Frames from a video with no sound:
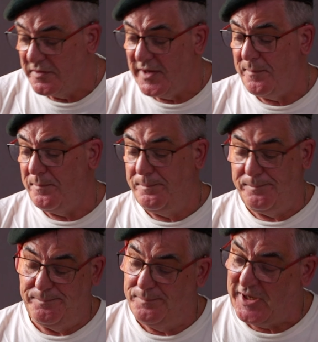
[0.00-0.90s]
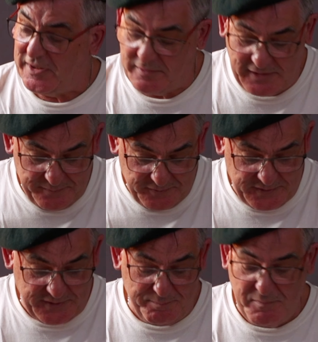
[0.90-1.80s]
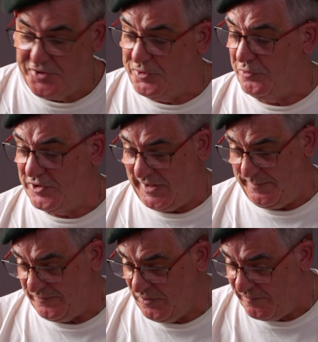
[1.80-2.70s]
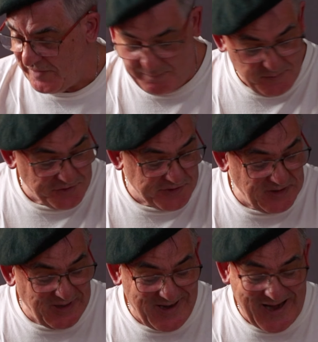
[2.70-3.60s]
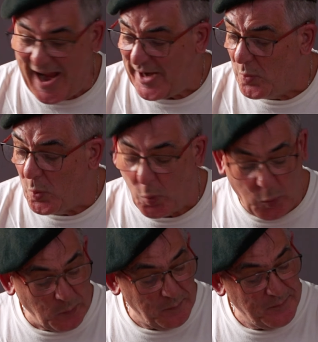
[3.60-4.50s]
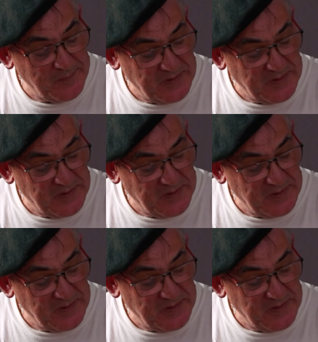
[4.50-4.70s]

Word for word: So their black team is this muscle team, not very muscular at all